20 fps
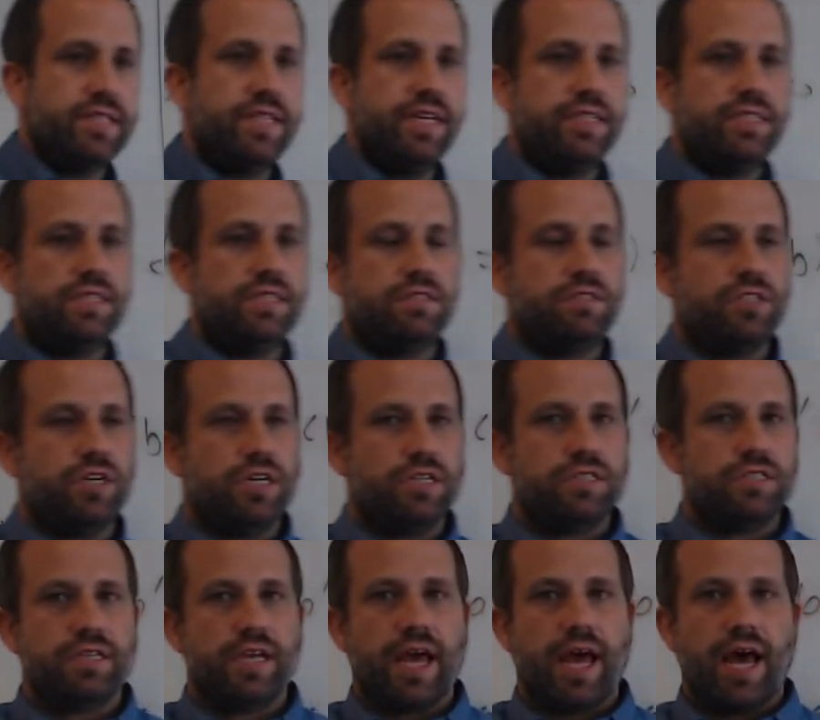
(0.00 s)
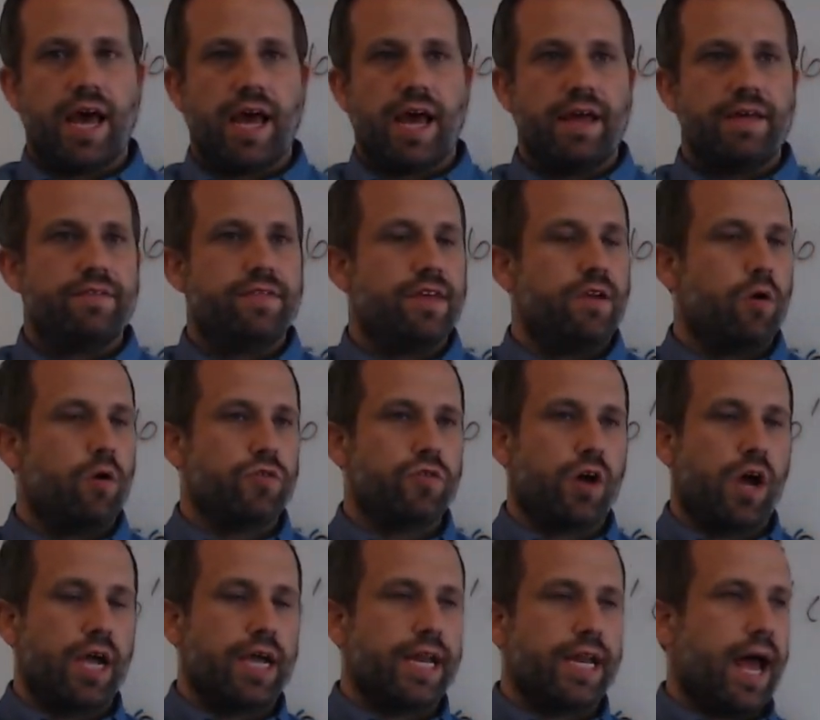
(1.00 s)
This is just the
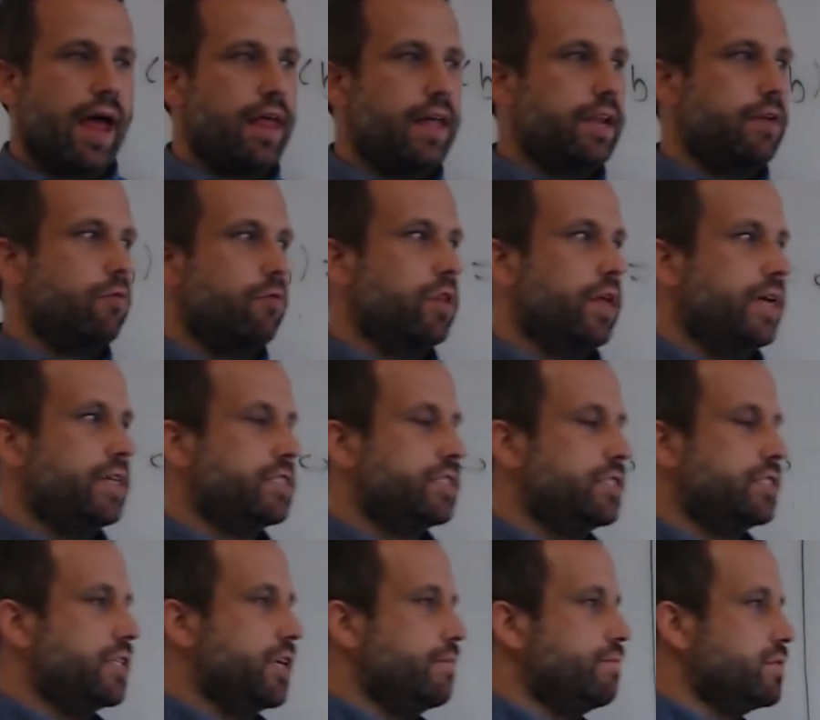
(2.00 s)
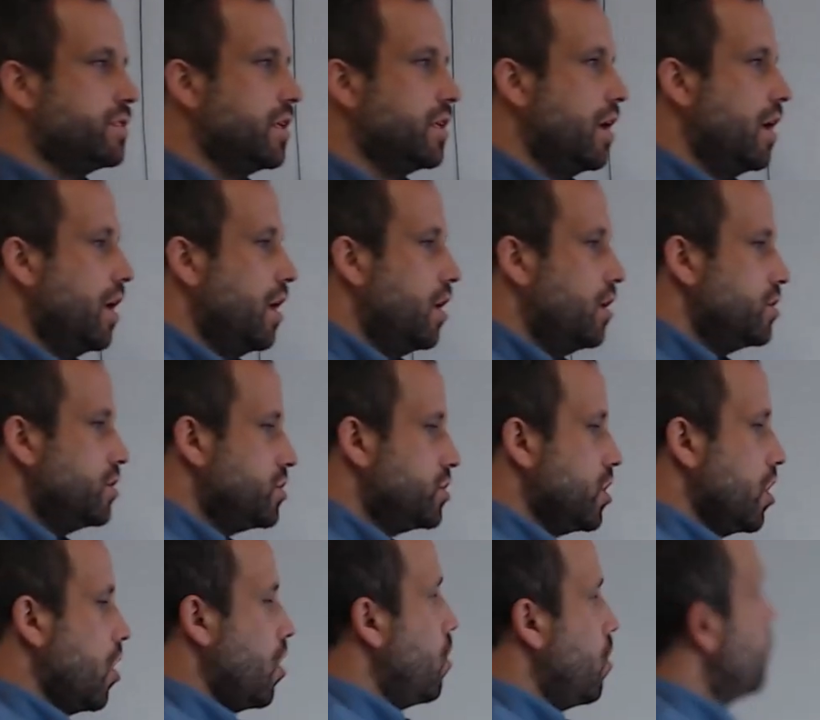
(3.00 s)
orthogonality relationships.
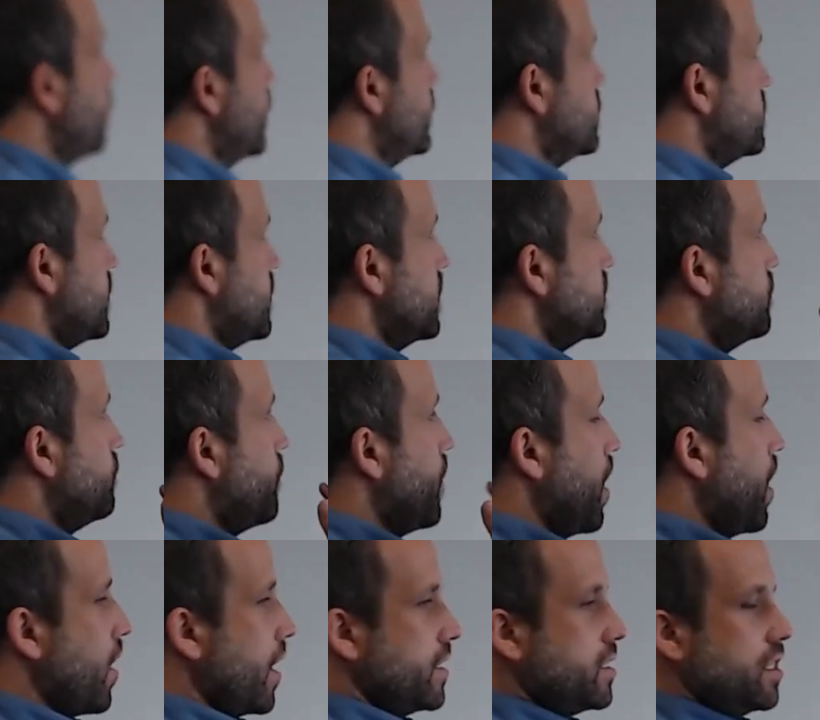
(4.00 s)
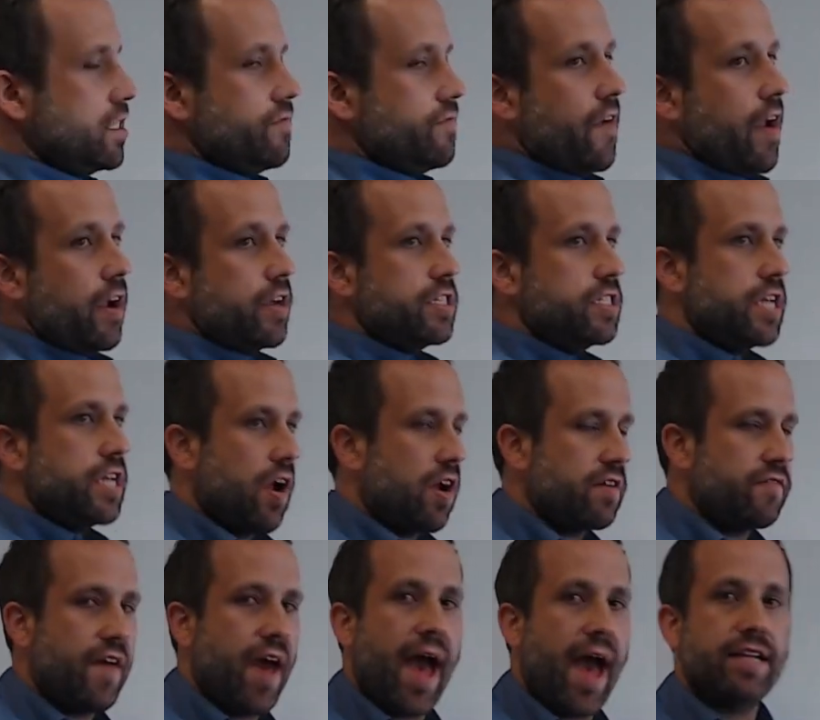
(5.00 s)
So it's a very
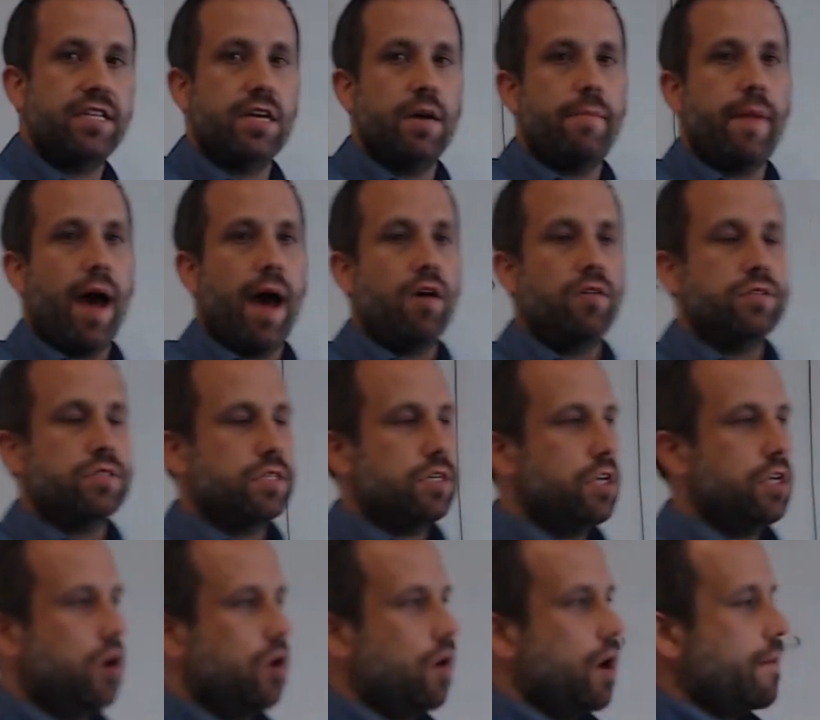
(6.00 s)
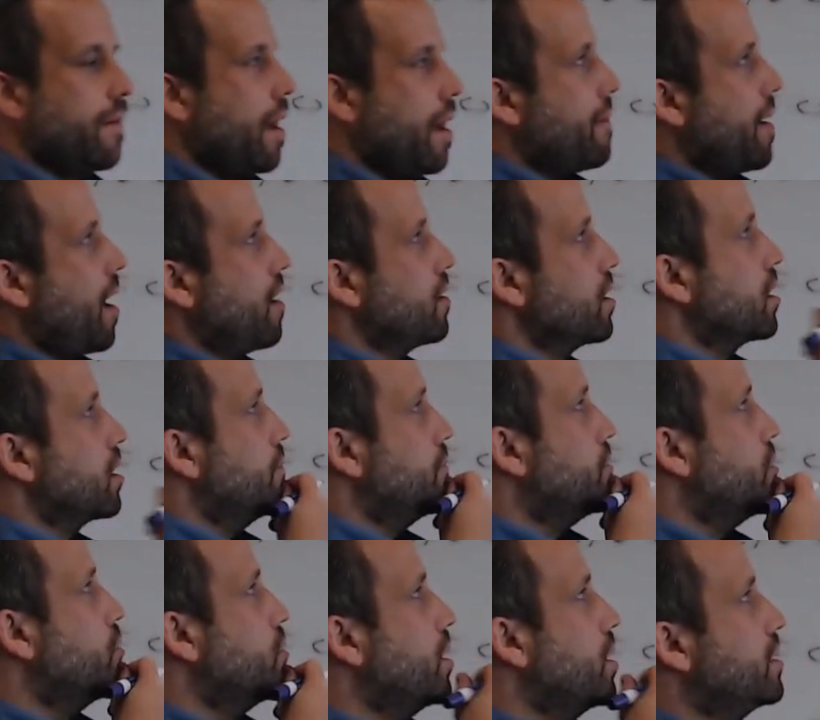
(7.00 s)
generic fact about about
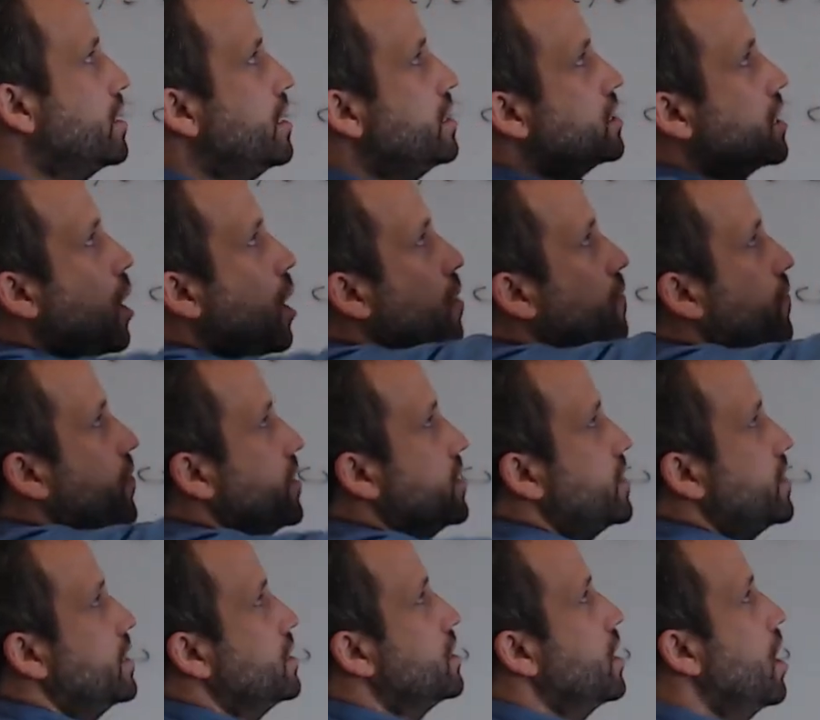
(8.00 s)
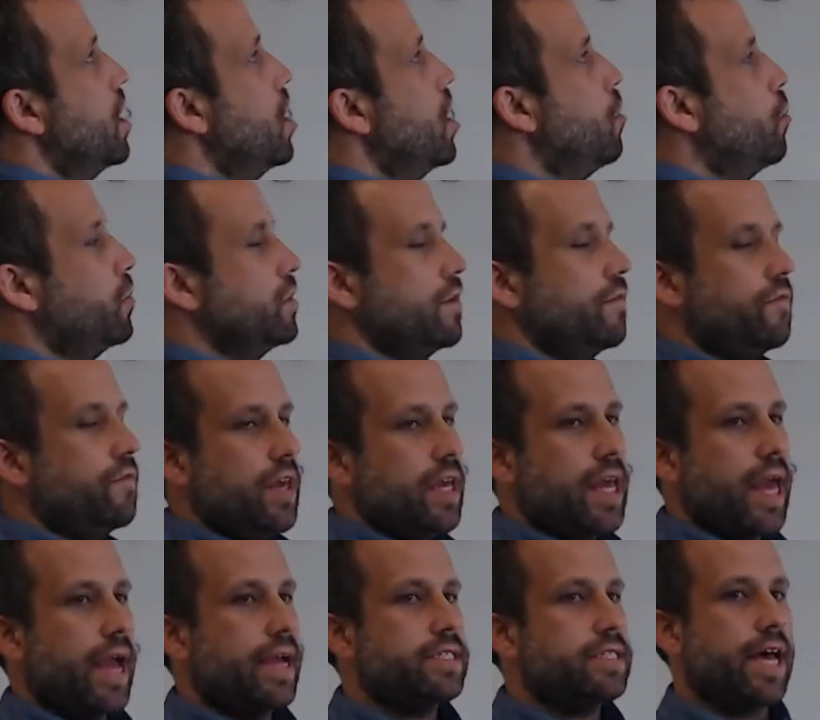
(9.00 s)
computing these coefficients when the phi
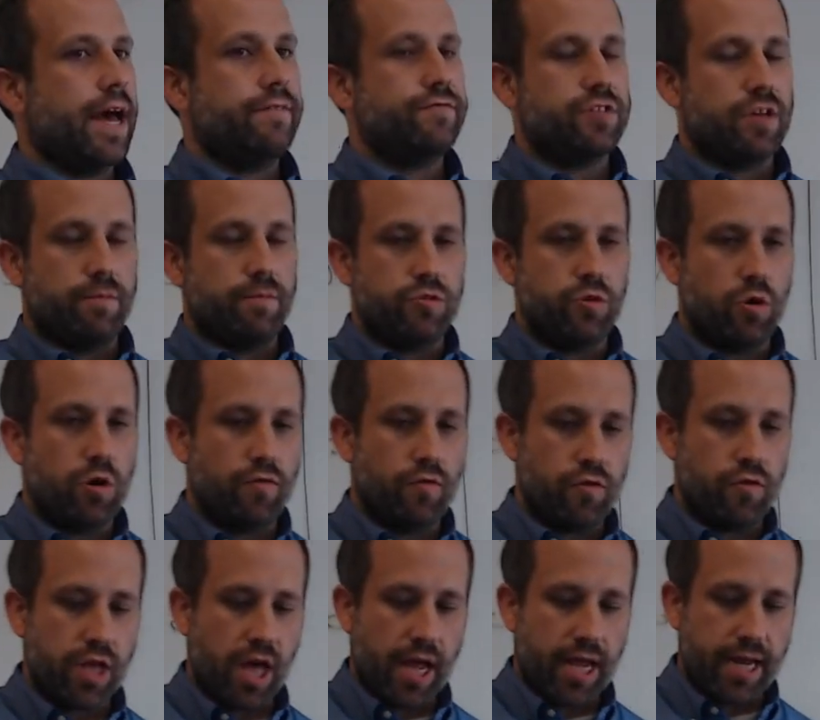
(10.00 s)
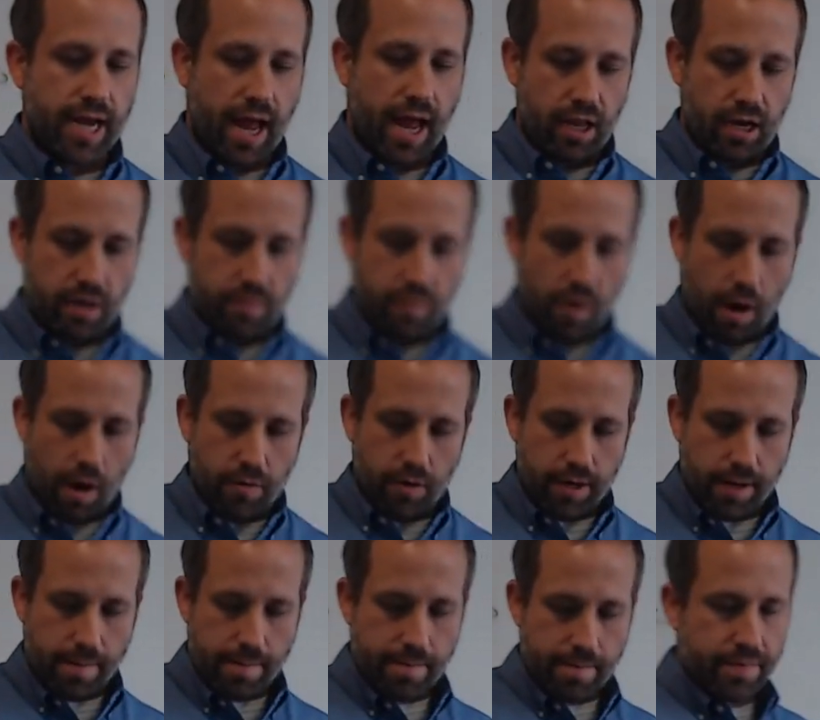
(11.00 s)
k's have some sort of orthogonality property,
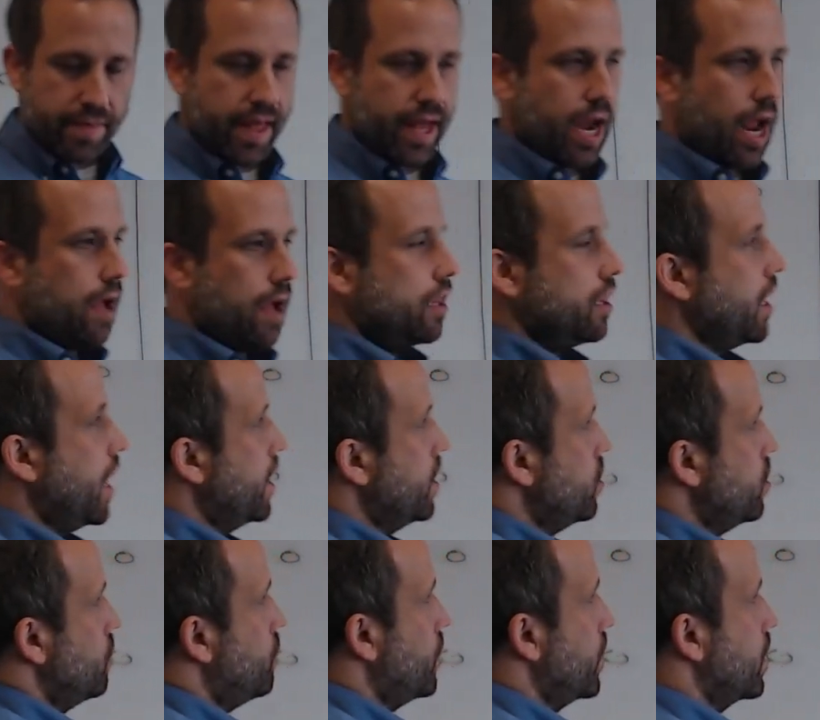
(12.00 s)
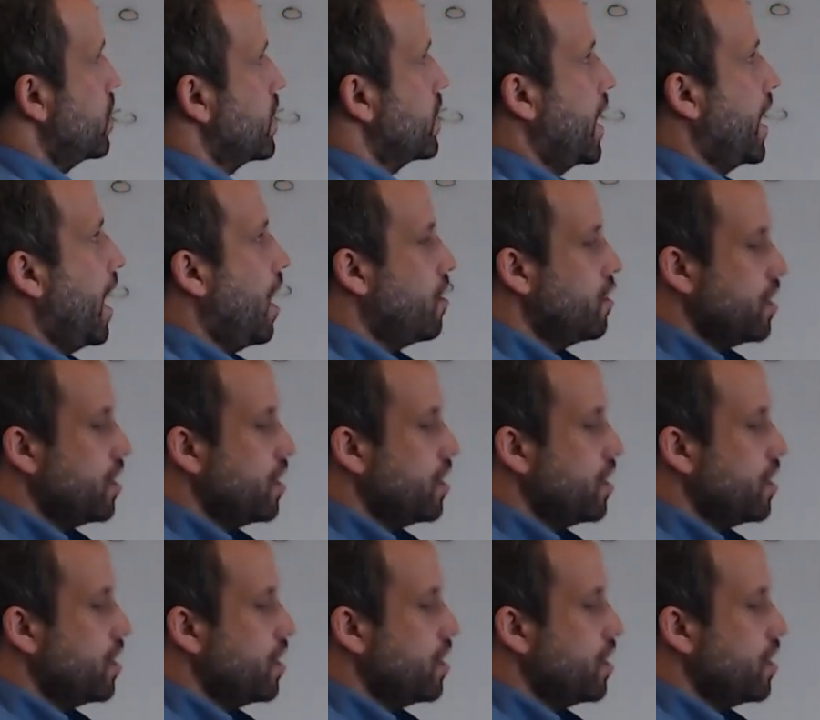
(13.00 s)
and I will let you figure that out.